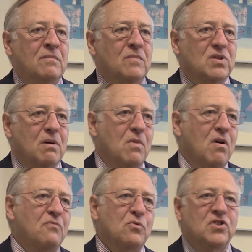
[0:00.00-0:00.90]
some
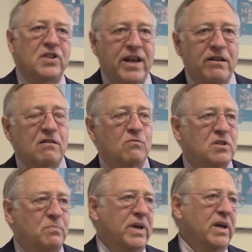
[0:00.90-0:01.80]
awful standard was
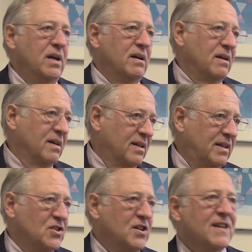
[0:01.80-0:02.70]
being
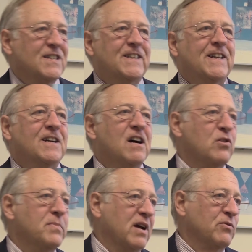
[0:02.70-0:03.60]
discussed in government.